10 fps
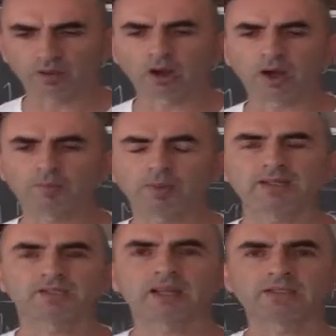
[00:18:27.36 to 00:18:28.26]
I'm
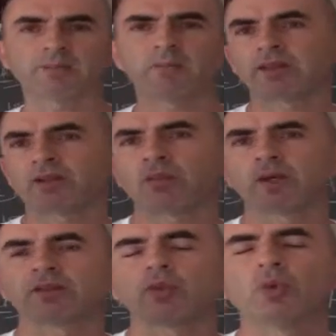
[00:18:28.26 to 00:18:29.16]
blessed. Doesn't matter
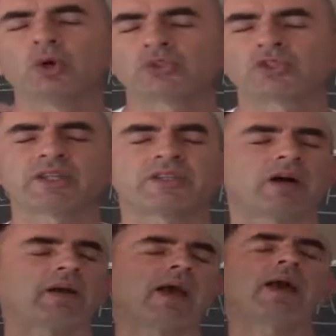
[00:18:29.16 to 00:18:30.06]
what the world says
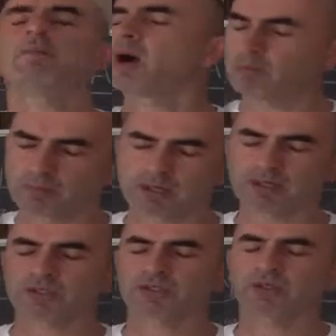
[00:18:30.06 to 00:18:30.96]
I am. I'm
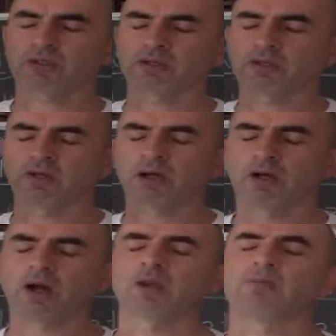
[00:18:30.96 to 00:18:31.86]
blessed.
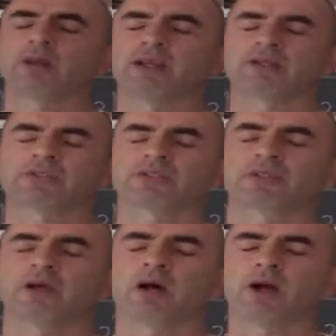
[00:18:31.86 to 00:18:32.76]
I'm blessed.
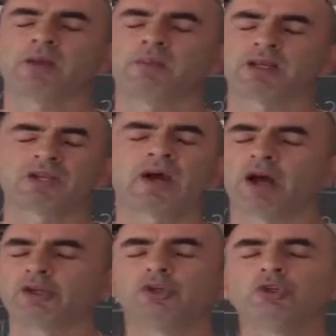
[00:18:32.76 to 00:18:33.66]
I'm blessed.
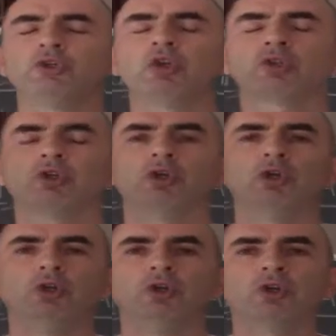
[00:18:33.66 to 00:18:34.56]
I do not
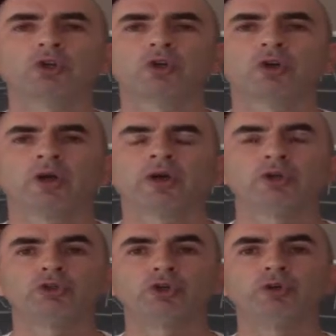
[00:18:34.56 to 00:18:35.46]
look
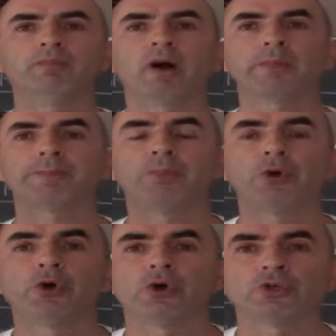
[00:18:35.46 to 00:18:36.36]
to my
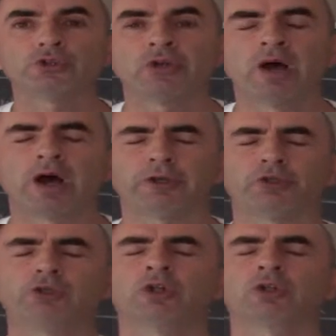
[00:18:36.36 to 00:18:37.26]
purse. I
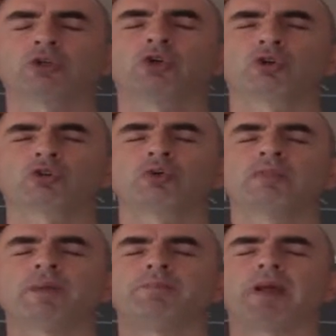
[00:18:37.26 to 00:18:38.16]
do not look to
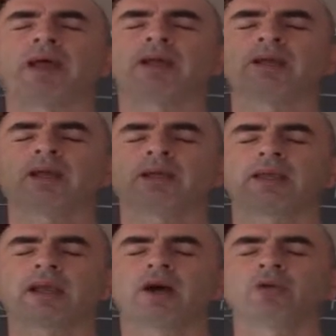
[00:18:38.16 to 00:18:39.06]
my bank
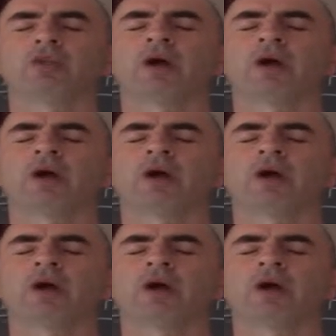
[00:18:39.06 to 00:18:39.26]
account.